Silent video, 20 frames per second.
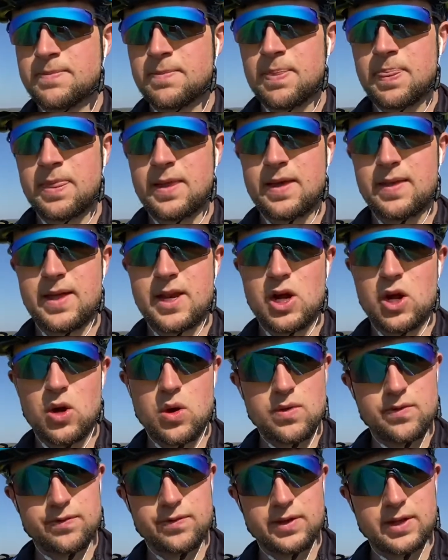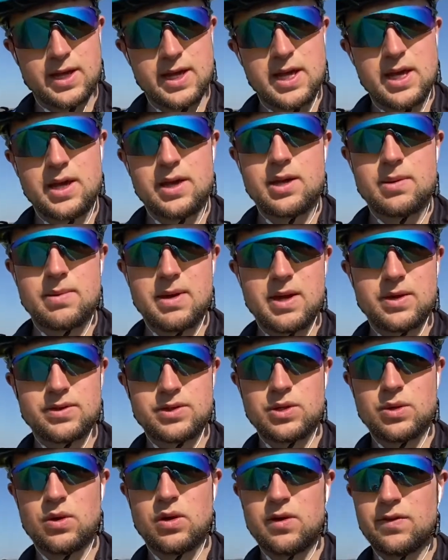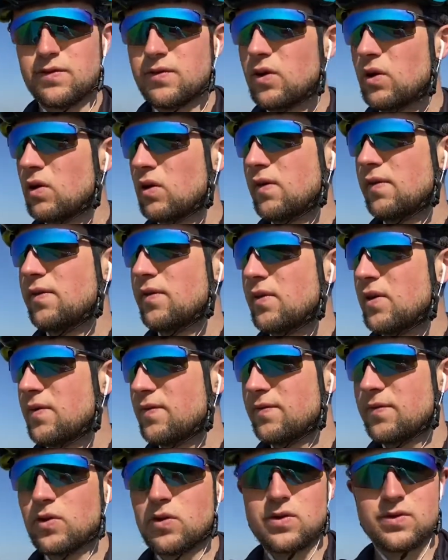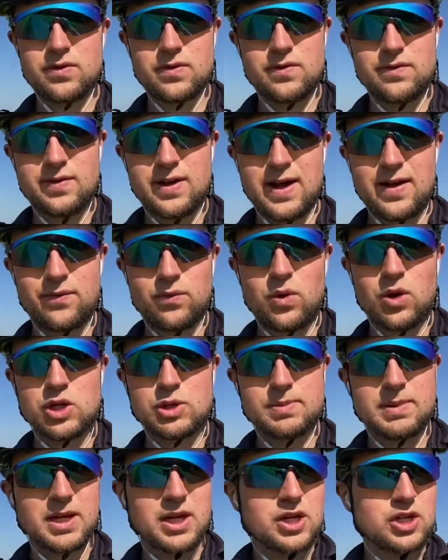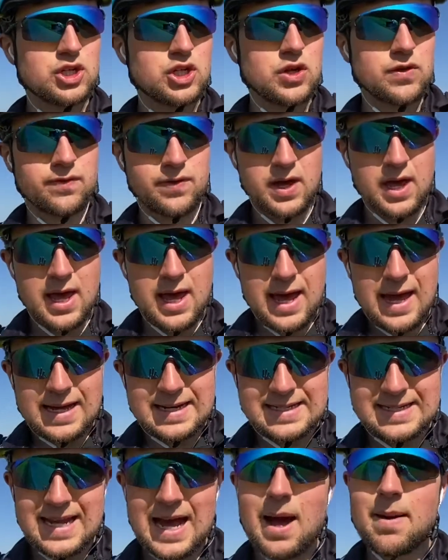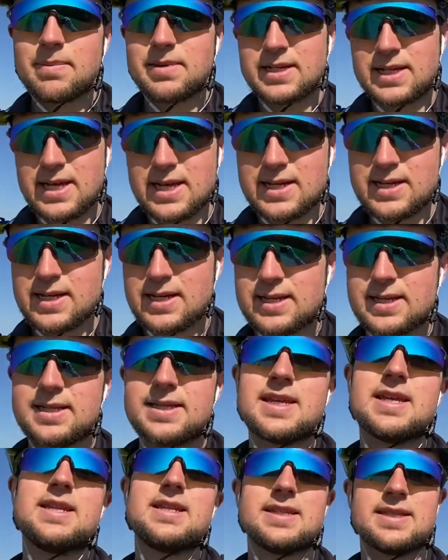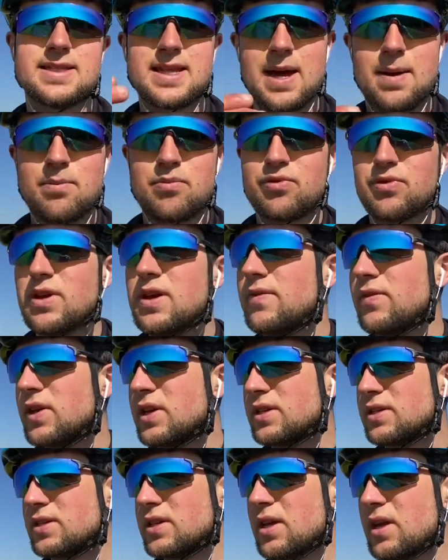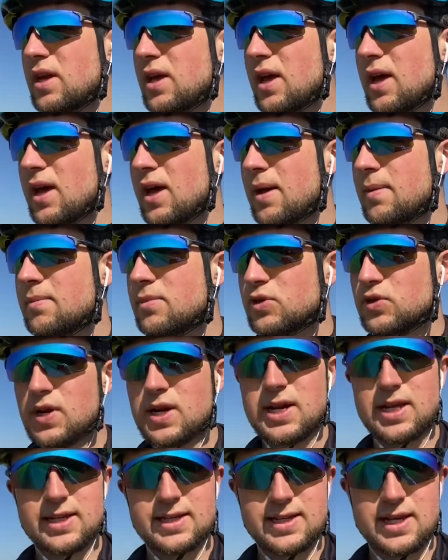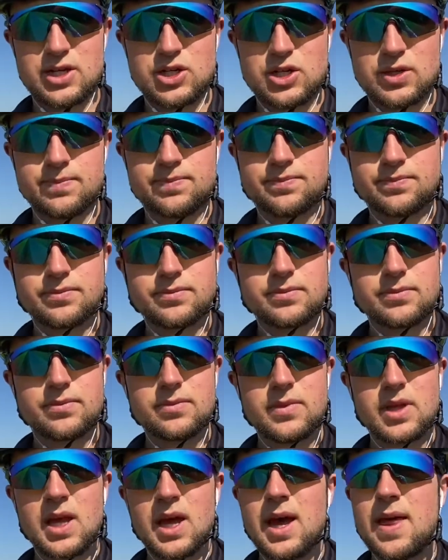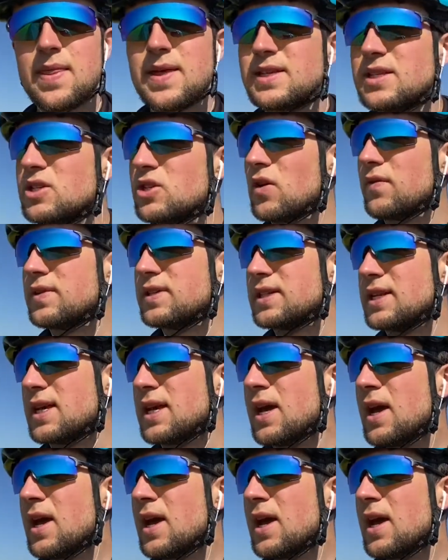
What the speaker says: And then hopefully you'll be able to do all 4 at 405 watts because you've adapted since that previous training session. And this is obviously